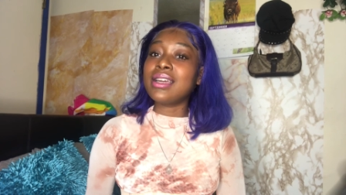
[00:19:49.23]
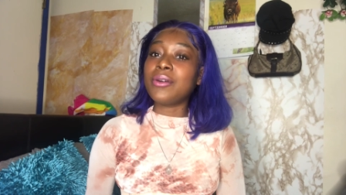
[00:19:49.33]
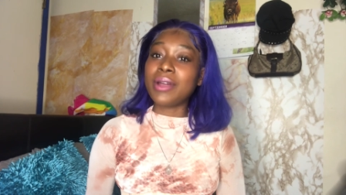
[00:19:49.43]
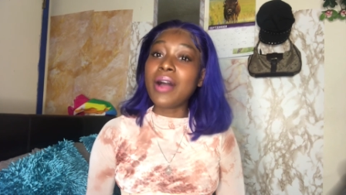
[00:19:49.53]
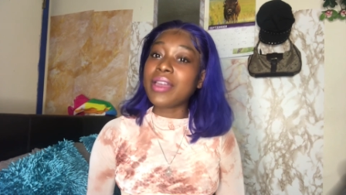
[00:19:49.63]

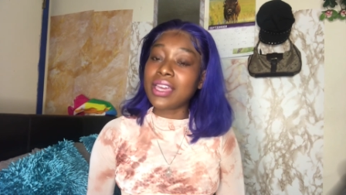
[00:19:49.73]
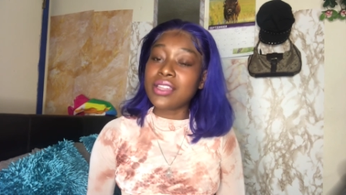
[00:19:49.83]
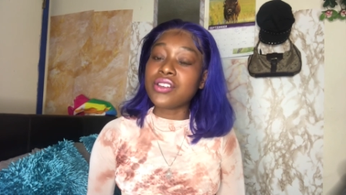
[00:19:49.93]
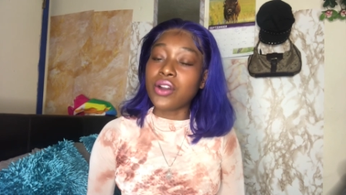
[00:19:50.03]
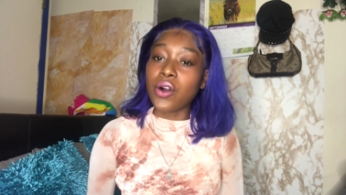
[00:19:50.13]
without
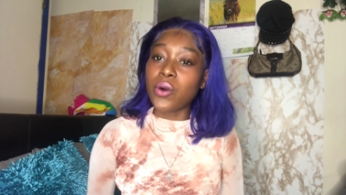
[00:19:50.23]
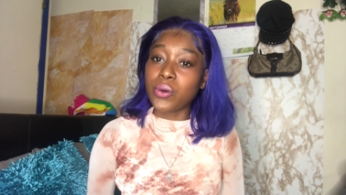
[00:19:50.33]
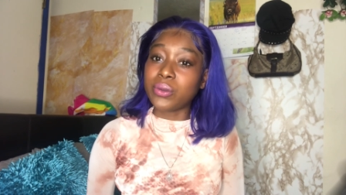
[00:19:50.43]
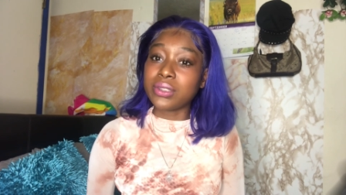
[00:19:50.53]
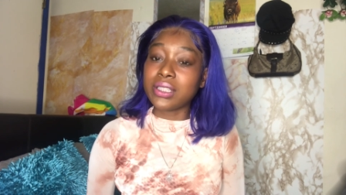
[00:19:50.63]
getting your
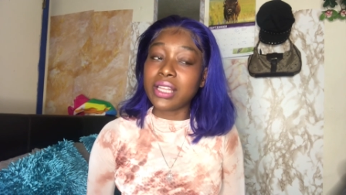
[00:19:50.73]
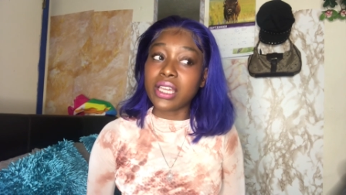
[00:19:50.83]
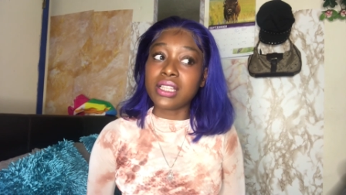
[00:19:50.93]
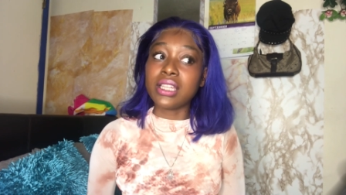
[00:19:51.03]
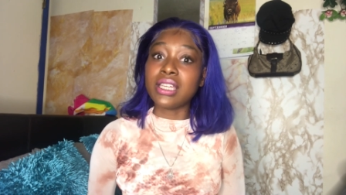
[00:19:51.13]
own like
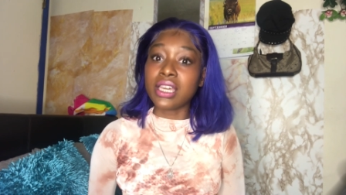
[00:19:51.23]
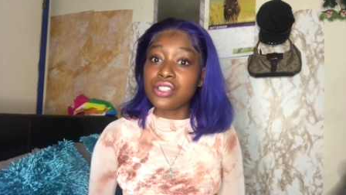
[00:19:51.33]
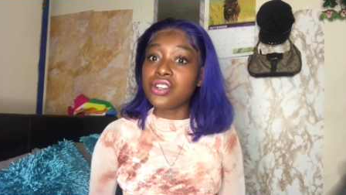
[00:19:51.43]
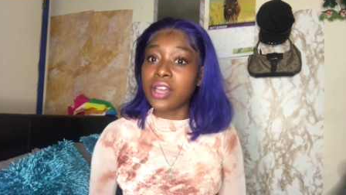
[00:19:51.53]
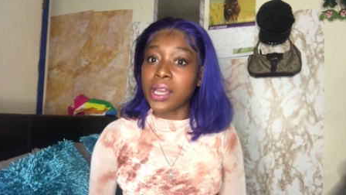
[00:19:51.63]

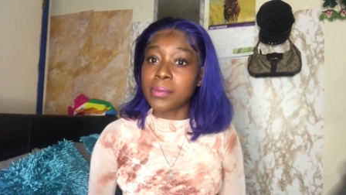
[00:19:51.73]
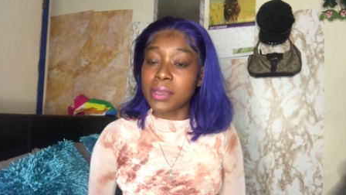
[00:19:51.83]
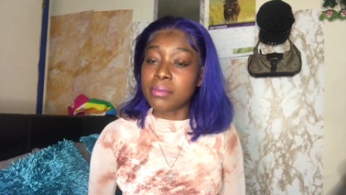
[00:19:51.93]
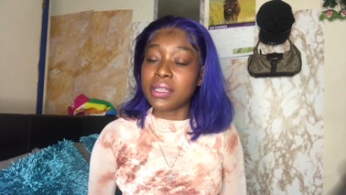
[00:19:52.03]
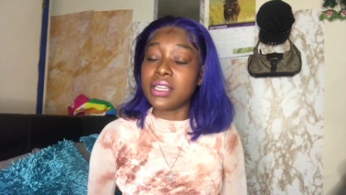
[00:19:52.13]
get your
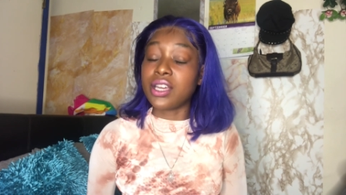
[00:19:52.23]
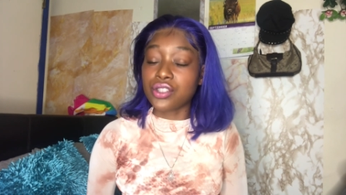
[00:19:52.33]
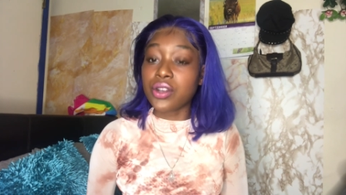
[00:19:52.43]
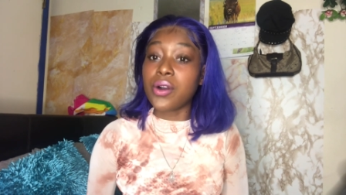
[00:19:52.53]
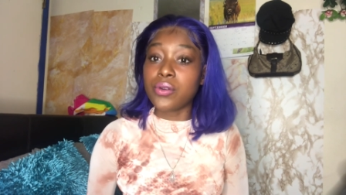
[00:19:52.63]
airbnb
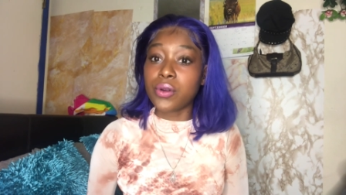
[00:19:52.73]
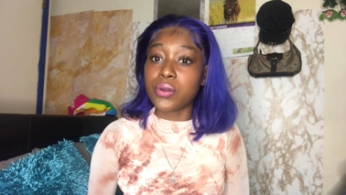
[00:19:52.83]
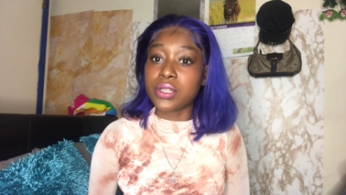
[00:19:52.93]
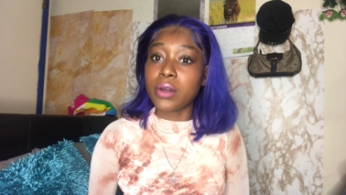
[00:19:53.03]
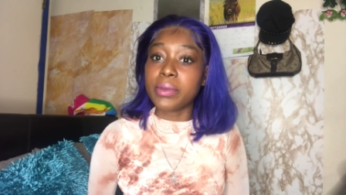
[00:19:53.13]
get your own
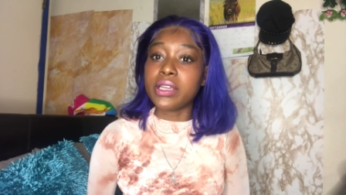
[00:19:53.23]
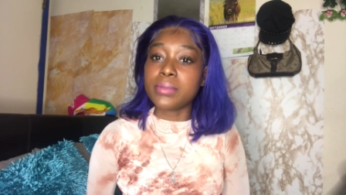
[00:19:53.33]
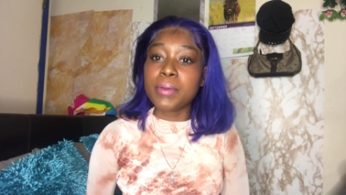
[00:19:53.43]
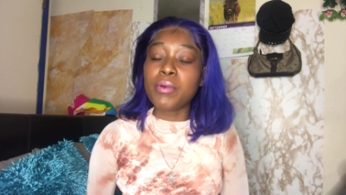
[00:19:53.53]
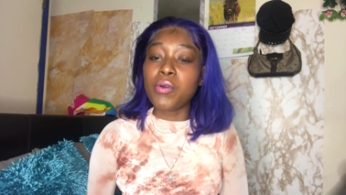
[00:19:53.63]
hotel because
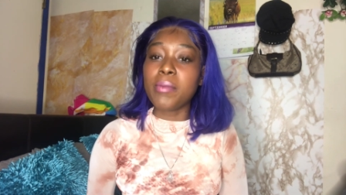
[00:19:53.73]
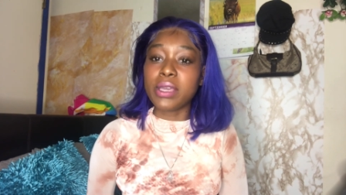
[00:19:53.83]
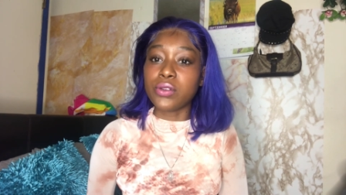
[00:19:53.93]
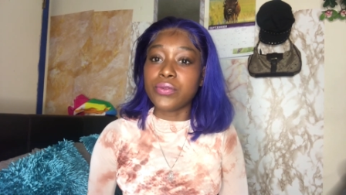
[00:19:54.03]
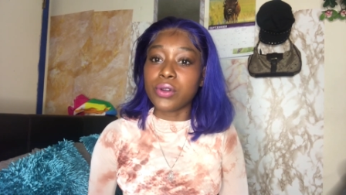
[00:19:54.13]
people will
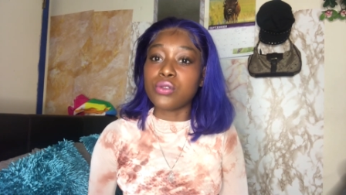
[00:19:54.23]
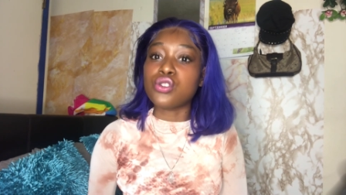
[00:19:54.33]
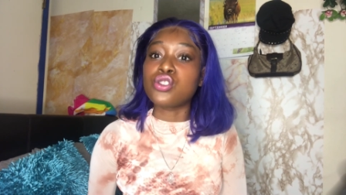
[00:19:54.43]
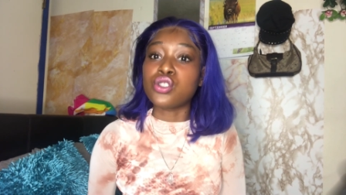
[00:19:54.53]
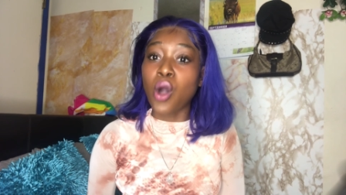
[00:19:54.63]
make you feel
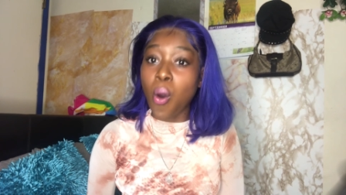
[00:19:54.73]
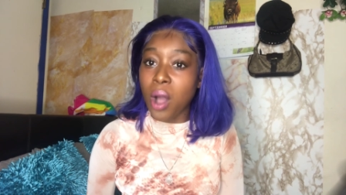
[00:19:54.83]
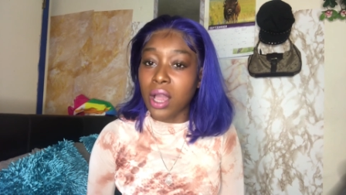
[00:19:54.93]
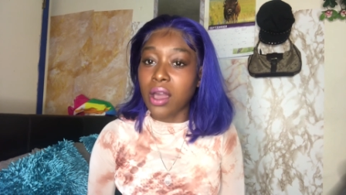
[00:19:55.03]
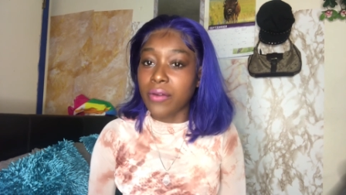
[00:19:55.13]
so
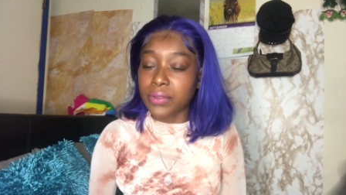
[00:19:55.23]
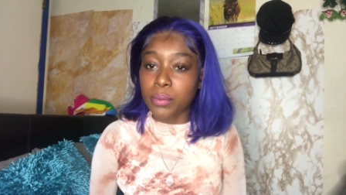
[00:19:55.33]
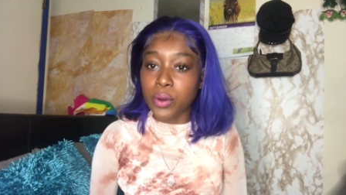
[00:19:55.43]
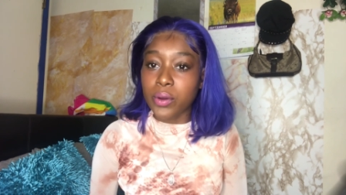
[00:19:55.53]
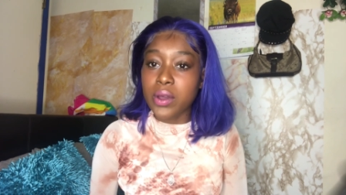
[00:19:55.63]

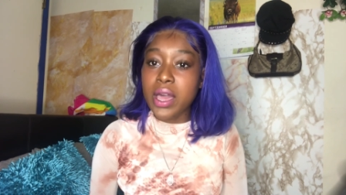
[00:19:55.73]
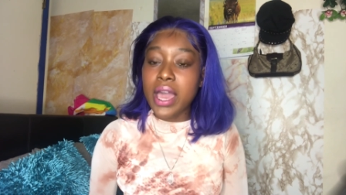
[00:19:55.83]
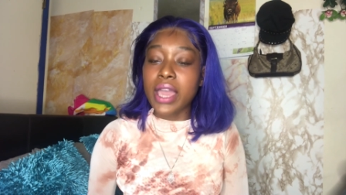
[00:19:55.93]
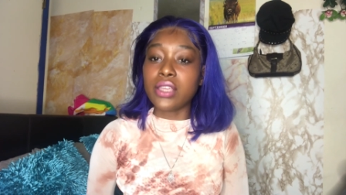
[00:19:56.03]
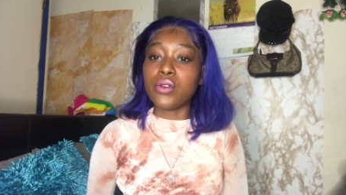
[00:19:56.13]
uncomfortable
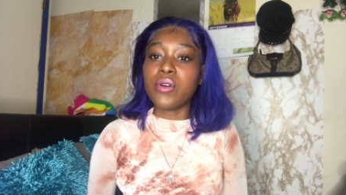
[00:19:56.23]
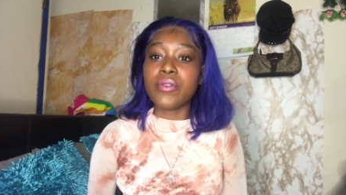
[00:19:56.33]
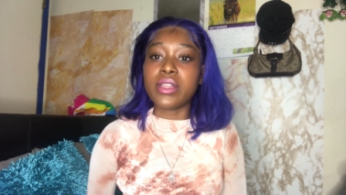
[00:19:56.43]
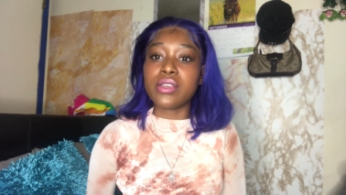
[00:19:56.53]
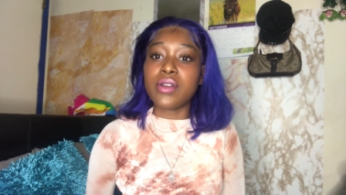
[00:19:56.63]
and you will
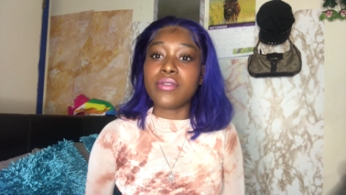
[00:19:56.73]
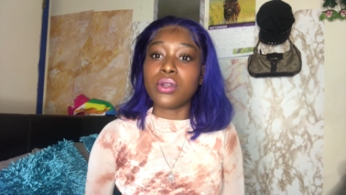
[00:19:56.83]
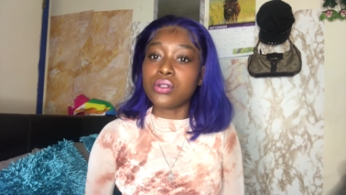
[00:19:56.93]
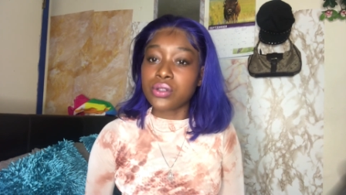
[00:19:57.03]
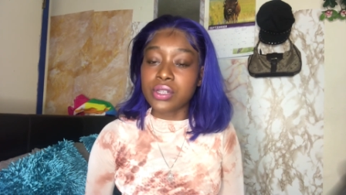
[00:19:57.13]
feel like you have
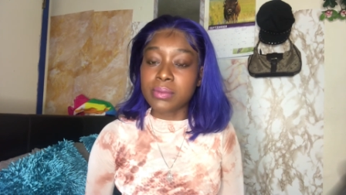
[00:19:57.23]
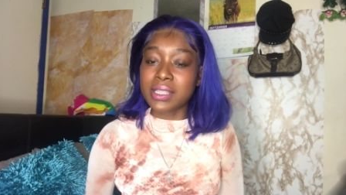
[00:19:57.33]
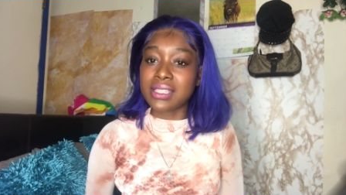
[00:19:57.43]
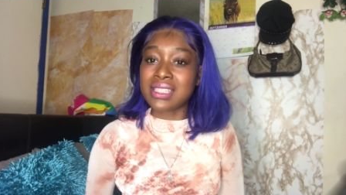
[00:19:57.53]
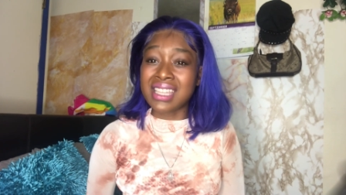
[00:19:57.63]
no choice but
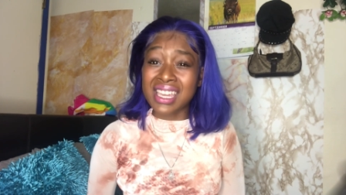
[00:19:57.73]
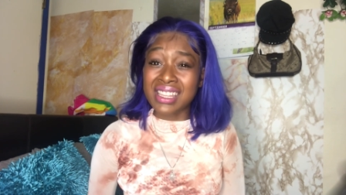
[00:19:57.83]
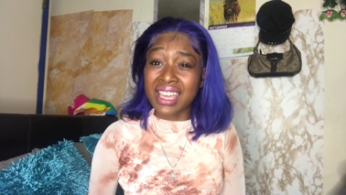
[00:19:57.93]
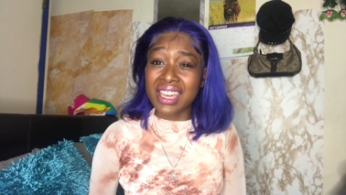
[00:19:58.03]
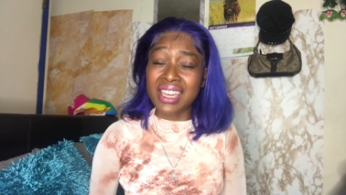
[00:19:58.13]
to sit
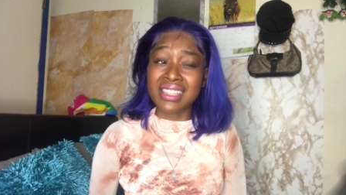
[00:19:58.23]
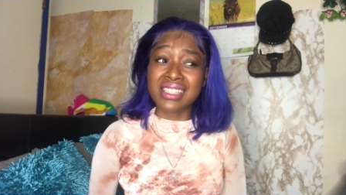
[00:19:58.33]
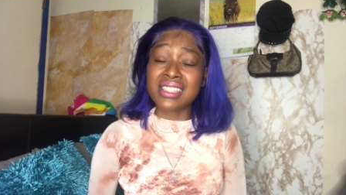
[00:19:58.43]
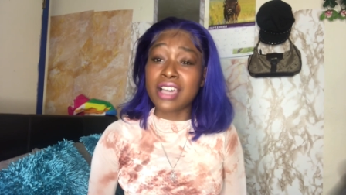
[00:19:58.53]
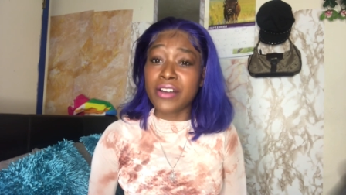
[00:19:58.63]
in that
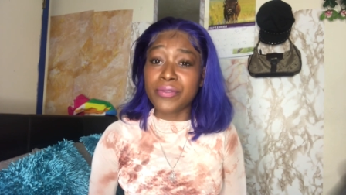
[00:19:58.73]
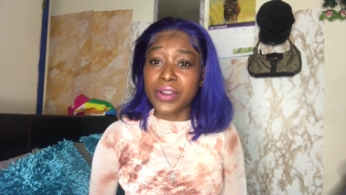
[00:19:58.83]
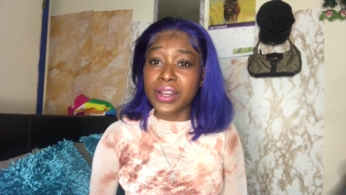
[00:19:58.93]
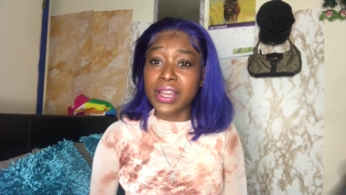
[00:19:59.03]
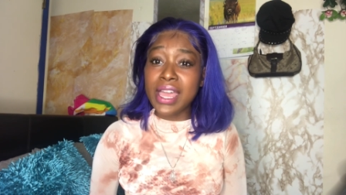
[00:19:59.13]

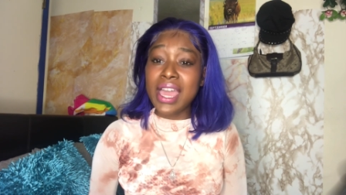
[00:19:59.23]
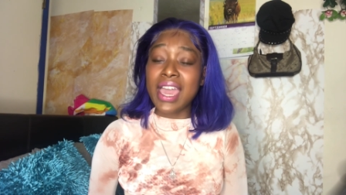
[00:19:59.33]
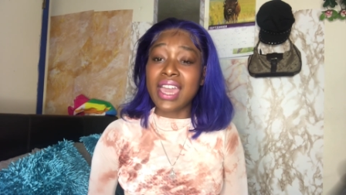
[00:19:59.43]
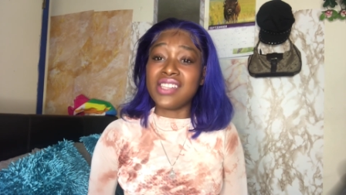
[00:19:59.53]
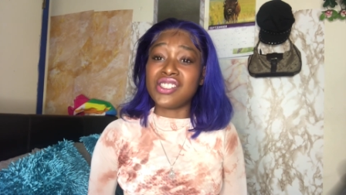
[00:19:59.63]
discomfort
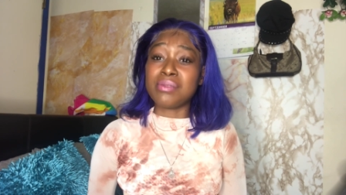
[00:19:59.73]
and just